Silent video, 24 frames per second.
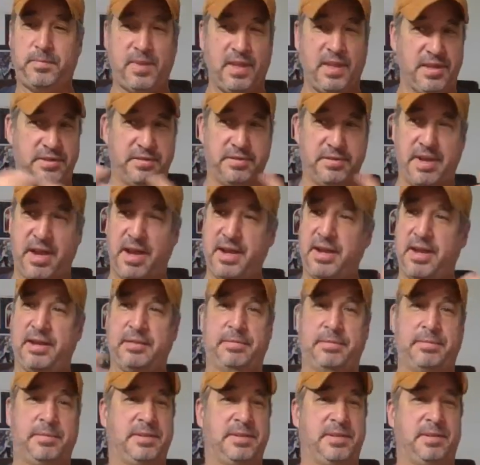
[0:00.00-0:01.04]
It's 99%
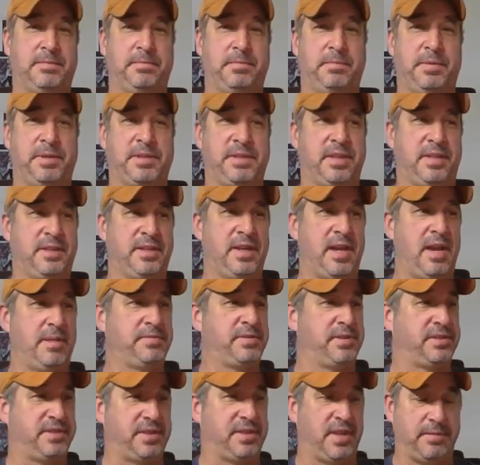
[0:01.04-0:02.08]
of the times
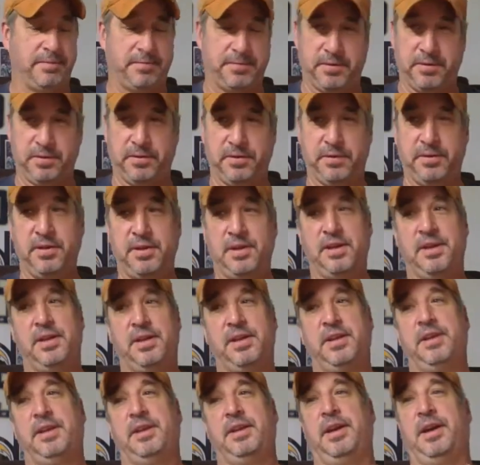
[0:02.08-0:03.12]
the same food,
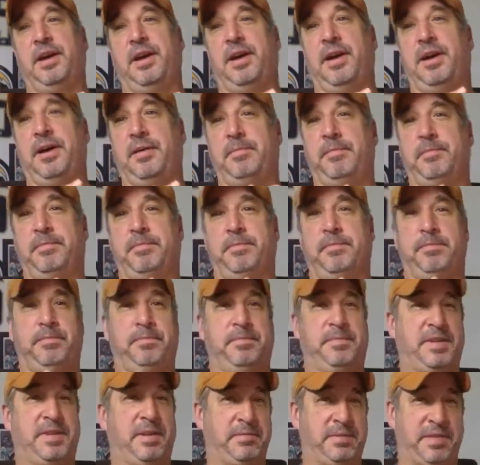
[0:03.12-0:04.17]

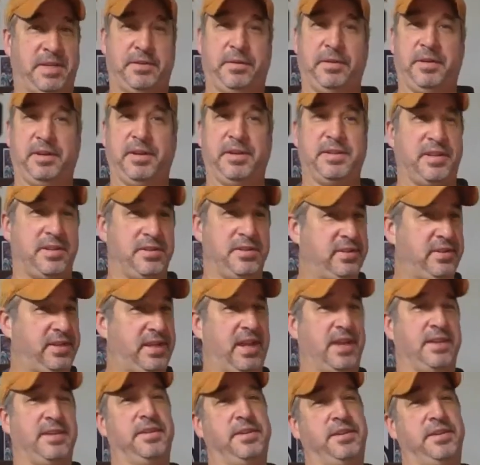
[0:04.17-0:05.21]
same exact ingredients, and you
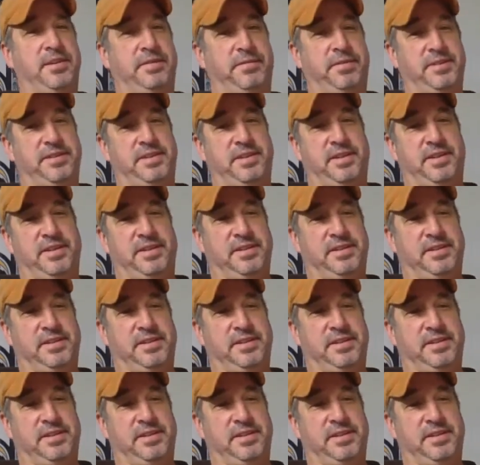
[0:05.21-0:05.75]
can't tell the difference in it.